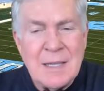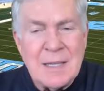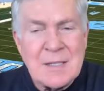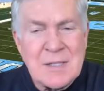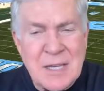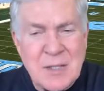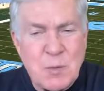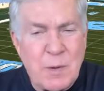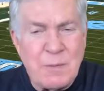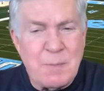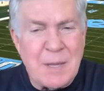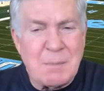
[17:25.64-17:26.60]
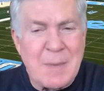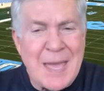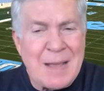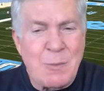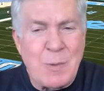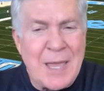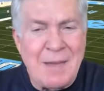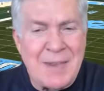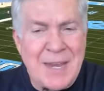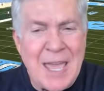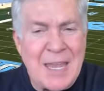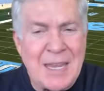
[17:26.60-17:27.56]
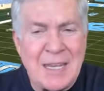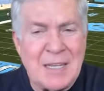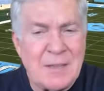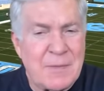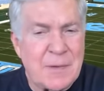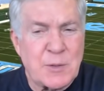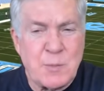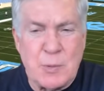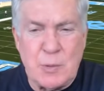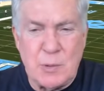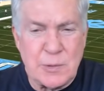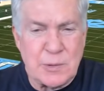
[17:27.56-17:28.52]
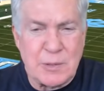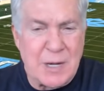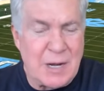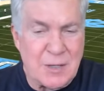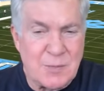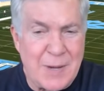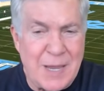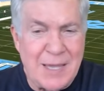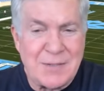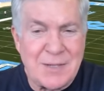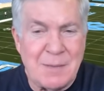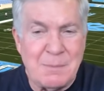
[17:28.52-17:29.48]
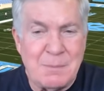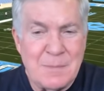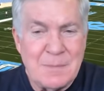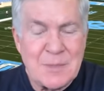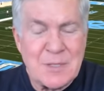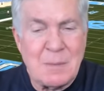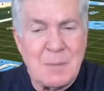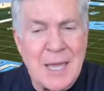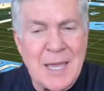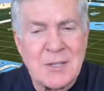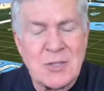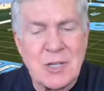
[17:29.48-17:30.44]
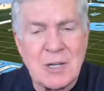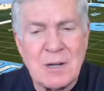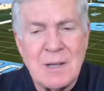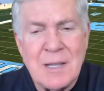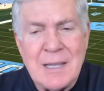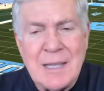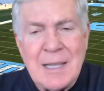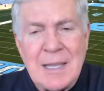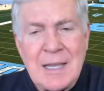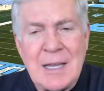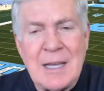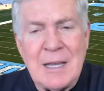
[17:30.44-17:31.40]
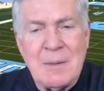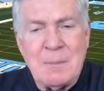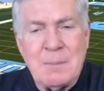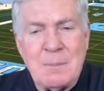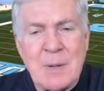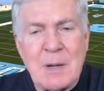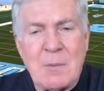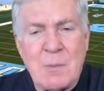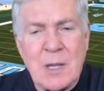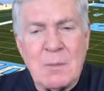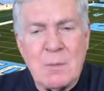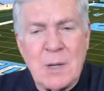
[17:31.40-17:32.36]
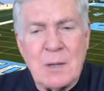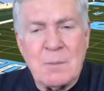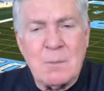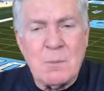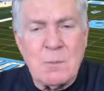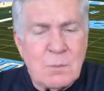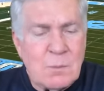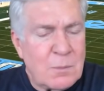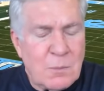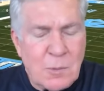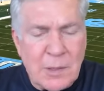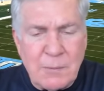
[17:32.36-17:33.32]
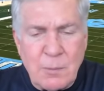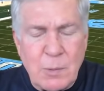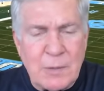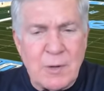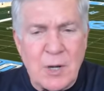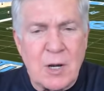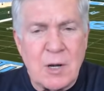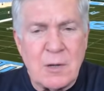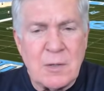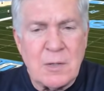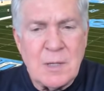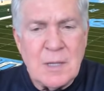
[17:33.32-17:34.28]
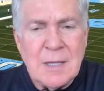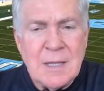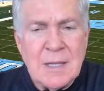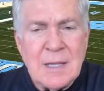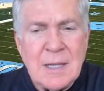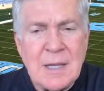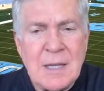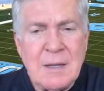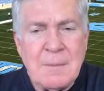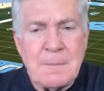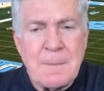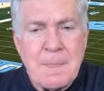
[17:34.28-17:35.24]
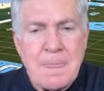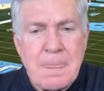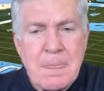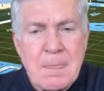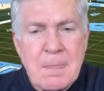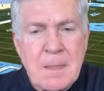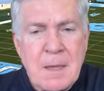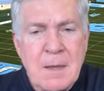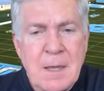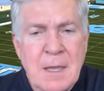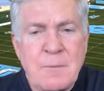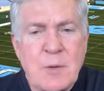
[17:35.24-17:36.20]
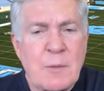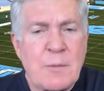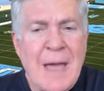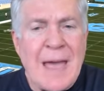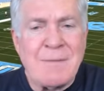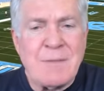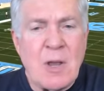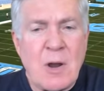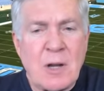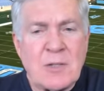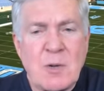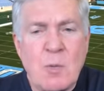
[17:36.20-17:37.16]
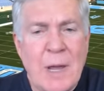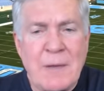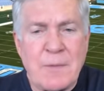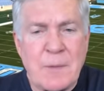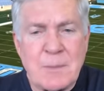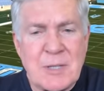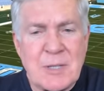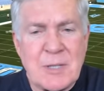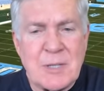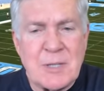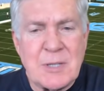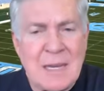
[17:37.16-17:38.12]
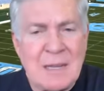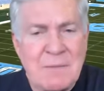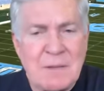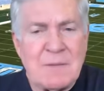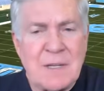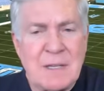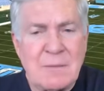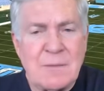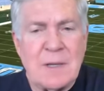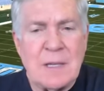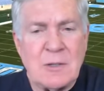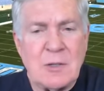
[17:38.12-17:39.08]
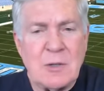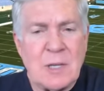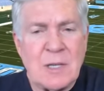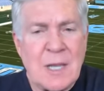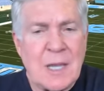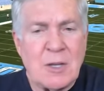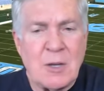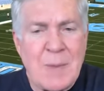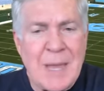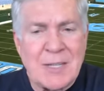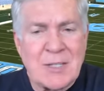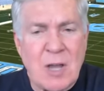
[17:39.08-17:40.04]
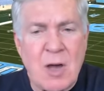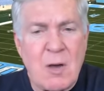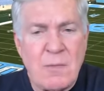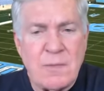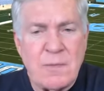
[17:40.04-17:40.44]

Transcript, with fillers: since we've been back, we haven't had any of those pulls or tears. And we had some some last year, uh, but we we we've we've learned. Um, uh, if you're five yards away from somebody, 15 feet, you can take your mask off